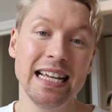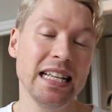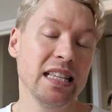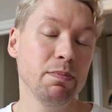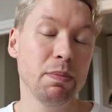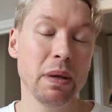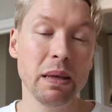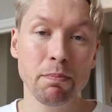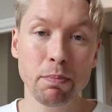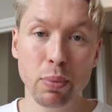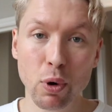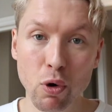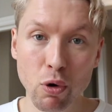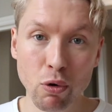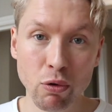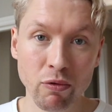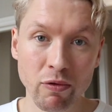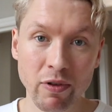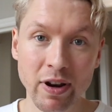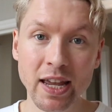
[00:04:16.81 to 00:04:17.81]
It's been
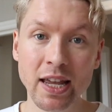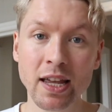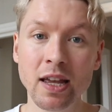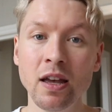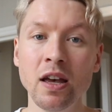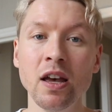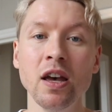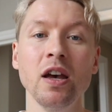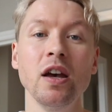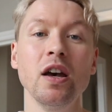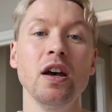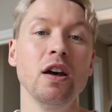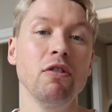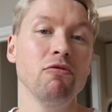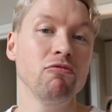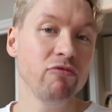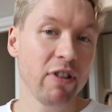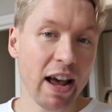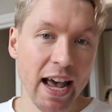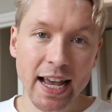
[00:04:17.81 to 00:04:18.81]
pouring
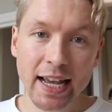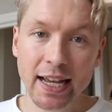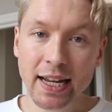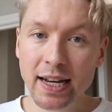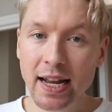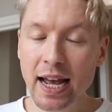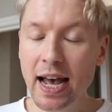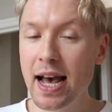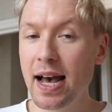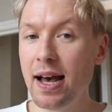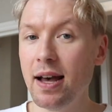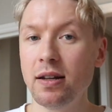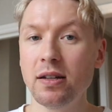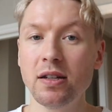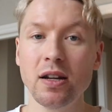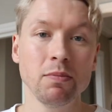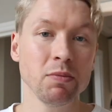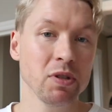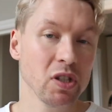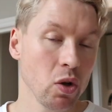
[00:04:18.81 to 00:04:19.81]
rain and
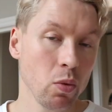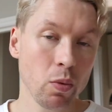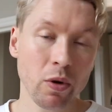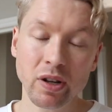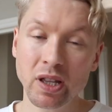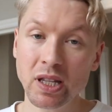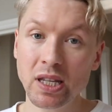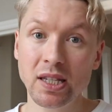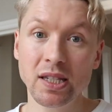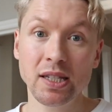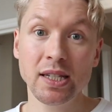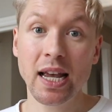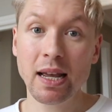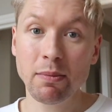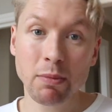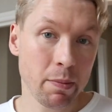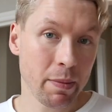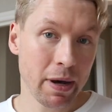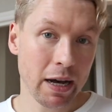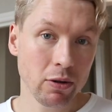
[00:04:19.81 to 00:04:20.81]
I'm still wearing the
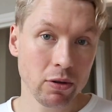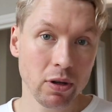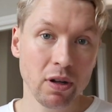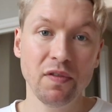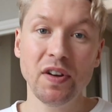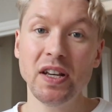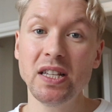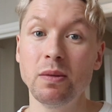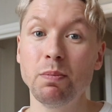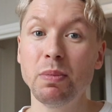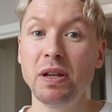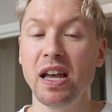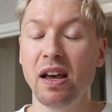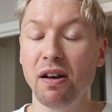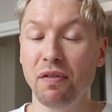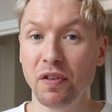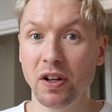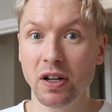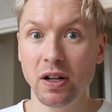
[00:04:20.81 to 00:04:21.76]
same amount of SPF,